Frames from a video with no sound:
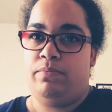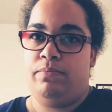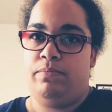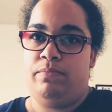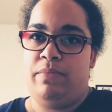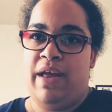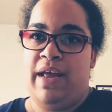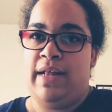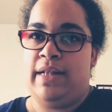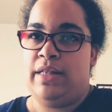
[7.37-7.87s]

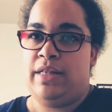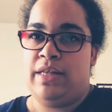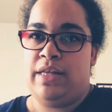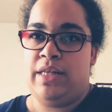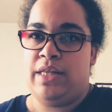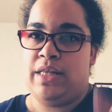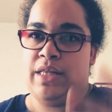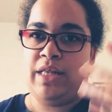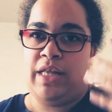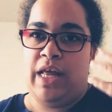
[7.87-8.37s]
My this
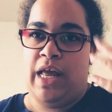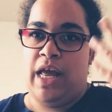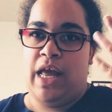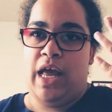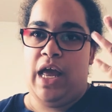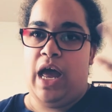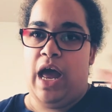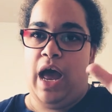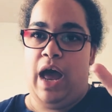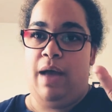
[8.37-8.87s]
is it.
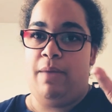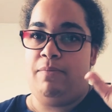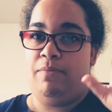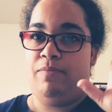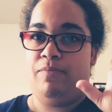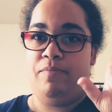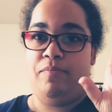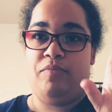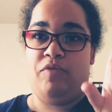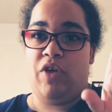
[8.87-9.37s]
I'm
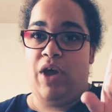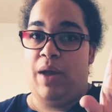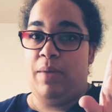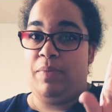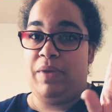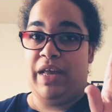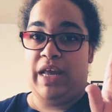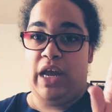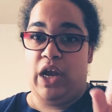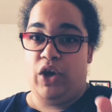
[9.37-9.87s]
trying to be
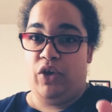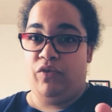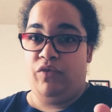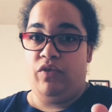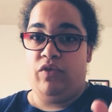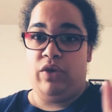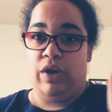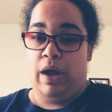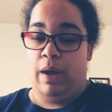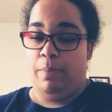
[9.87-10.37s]
careful
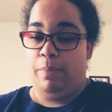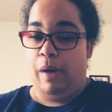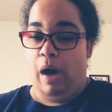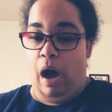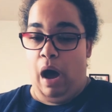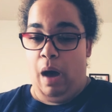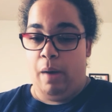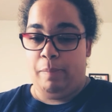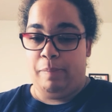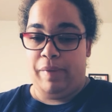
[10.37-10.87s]
not
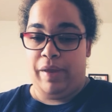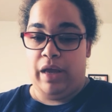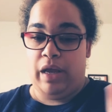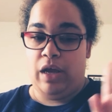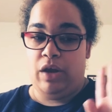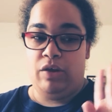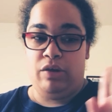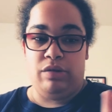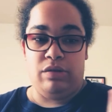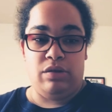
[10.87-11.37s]
pop it
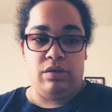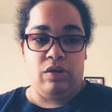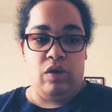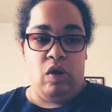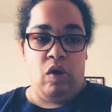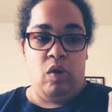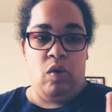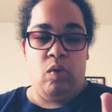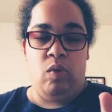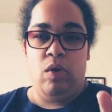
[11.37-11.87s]

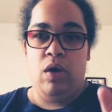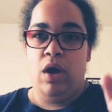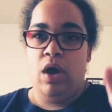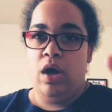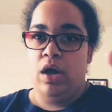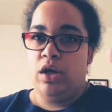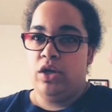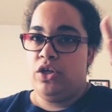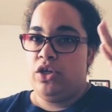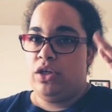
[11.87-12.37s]
so
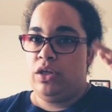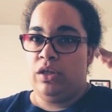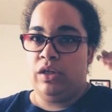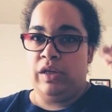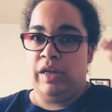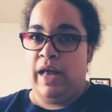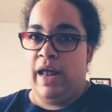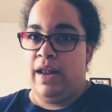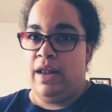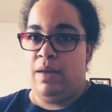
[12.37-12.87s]
just
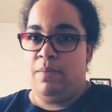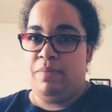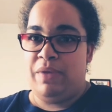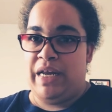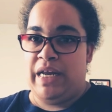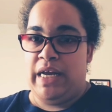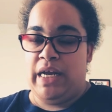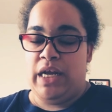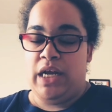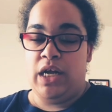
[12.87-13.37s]
let it
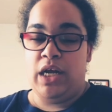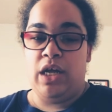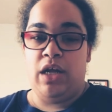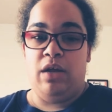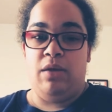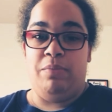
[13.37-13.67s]
be.